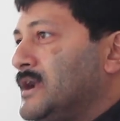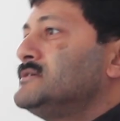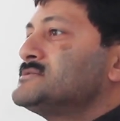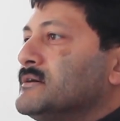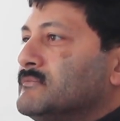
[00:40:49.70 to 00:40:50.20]

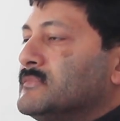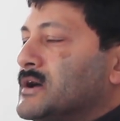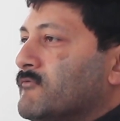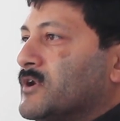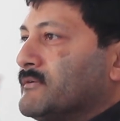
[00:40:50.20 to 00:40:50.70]
and
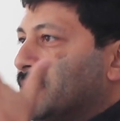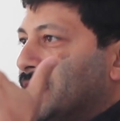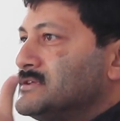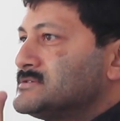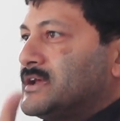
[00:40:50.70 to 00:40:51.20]
some
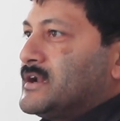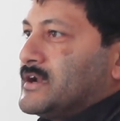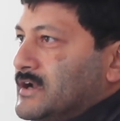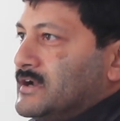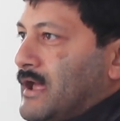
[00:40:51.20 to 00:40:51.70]
whatever else
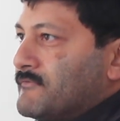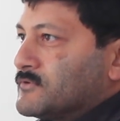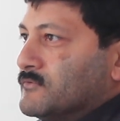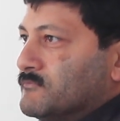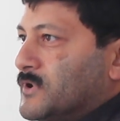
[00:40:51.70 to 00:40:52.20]
that it didn't
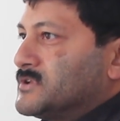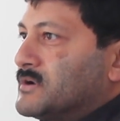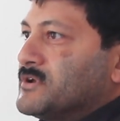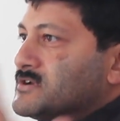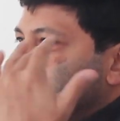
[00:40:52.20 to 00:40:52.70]
have to
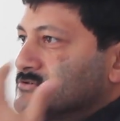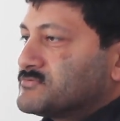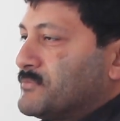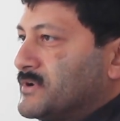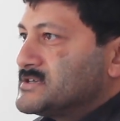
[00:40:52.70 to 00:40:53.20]
bother because
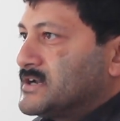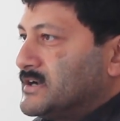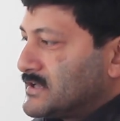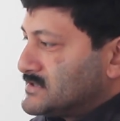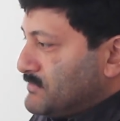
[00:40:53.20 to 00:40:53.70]
those properties
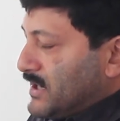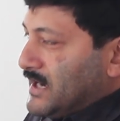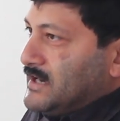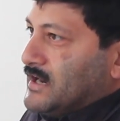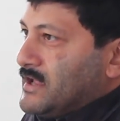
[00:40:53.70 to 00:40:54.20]
didn't exist.
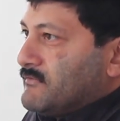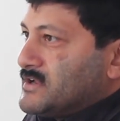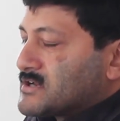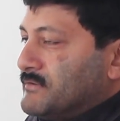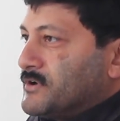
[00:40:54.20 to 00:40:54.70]
But Indian
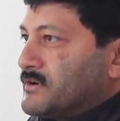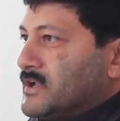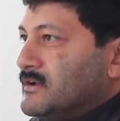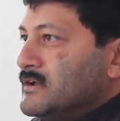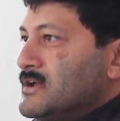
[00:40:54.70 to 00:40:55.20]
language
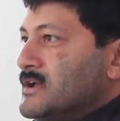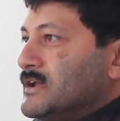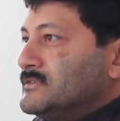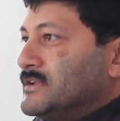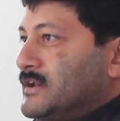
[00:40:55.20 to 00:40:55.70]
computing,
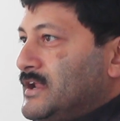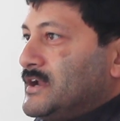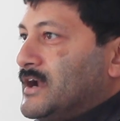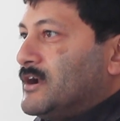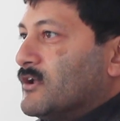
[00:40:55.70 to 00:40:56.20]
they
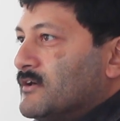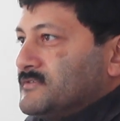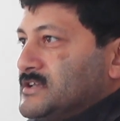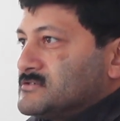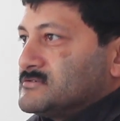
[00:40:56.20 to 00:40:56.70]
needed all
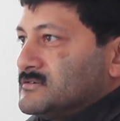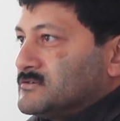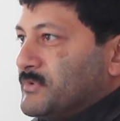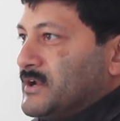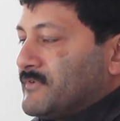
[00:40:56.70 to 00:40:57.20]
of these
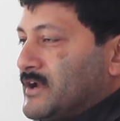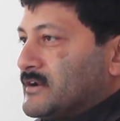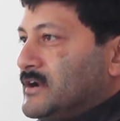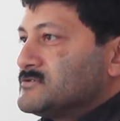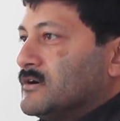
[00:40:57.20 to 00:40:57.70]
to be
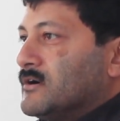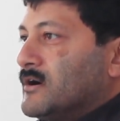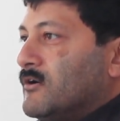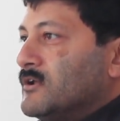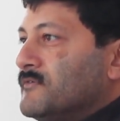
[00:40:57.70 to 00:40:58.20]
defined, right? So
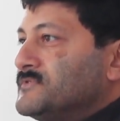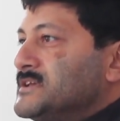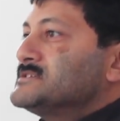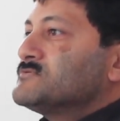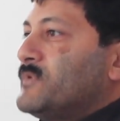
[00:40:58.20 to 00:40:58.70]
all
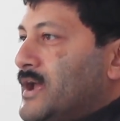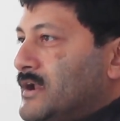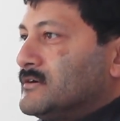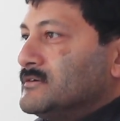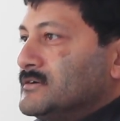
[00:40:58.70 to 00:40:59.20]
of these
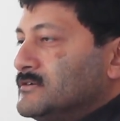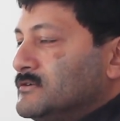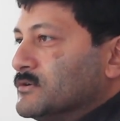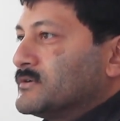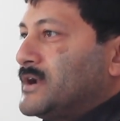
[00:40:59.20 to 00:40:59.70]
were
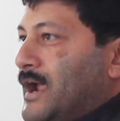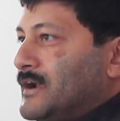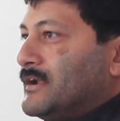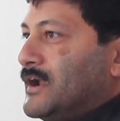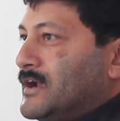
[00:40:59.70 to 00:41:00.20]
looked
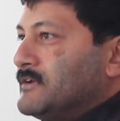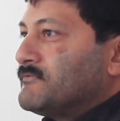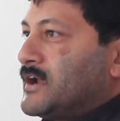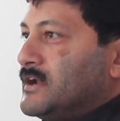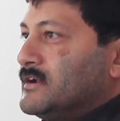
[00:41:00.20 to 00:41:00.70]
at and
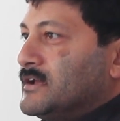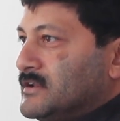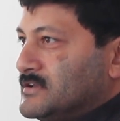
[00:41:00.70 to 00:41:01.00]
defined